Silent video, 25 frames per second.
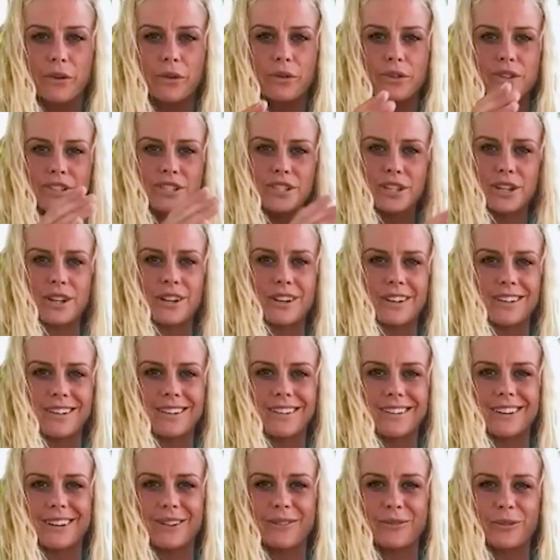focus on
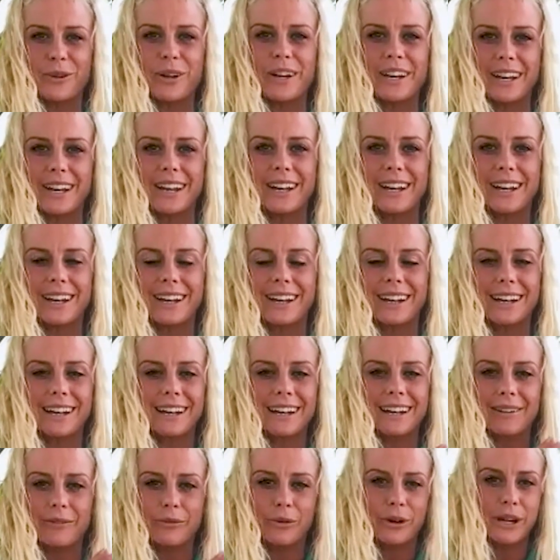what
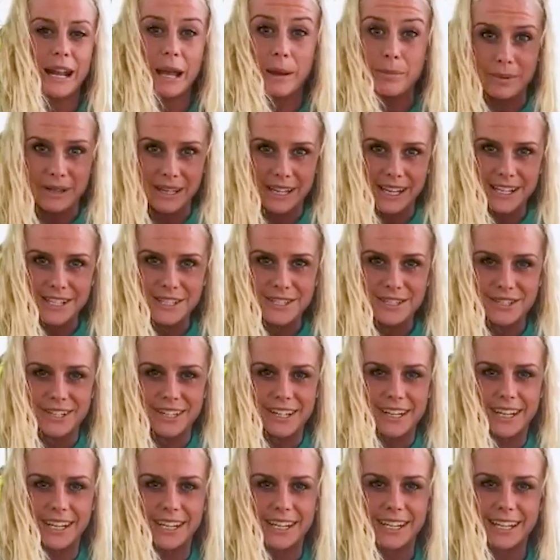happened
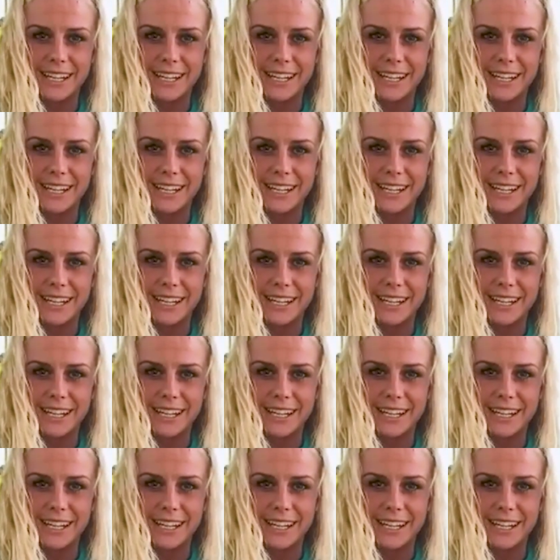yesterday.